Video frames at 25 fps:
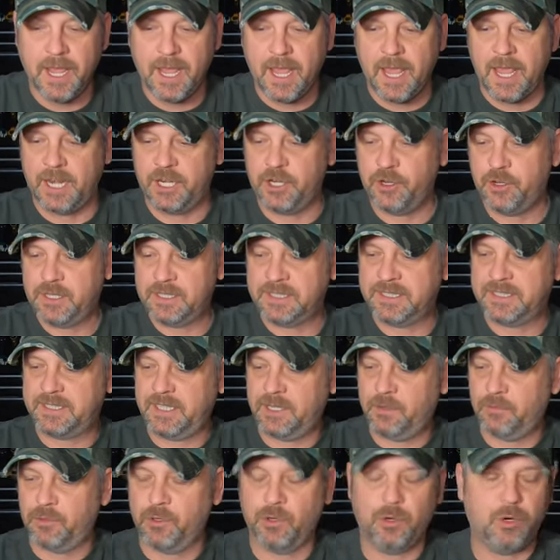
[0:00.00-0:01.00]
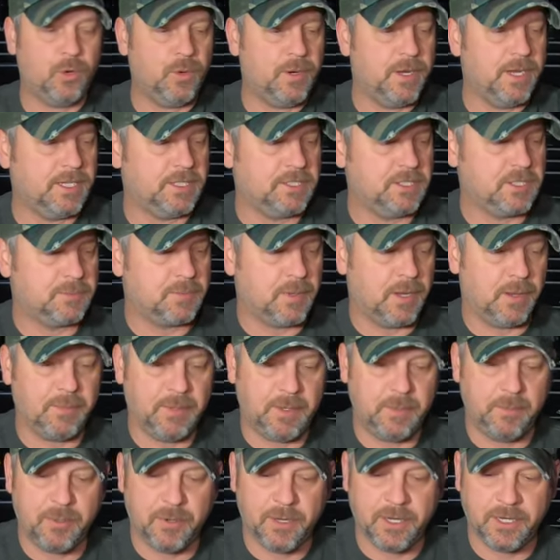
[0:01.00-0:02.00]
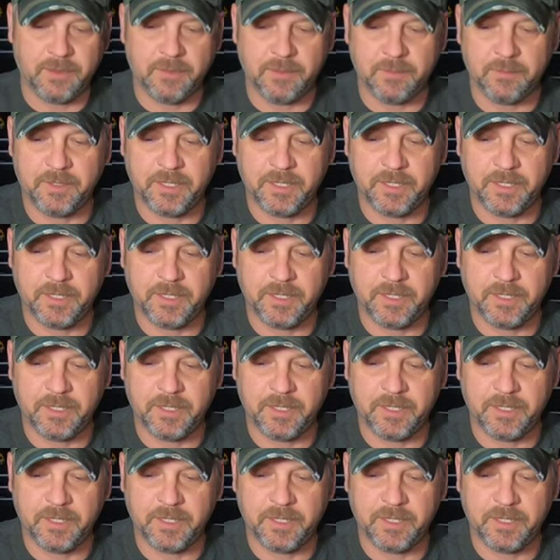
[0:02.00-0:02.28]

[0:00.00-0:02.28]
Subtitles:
And you can see real quick just by me putting them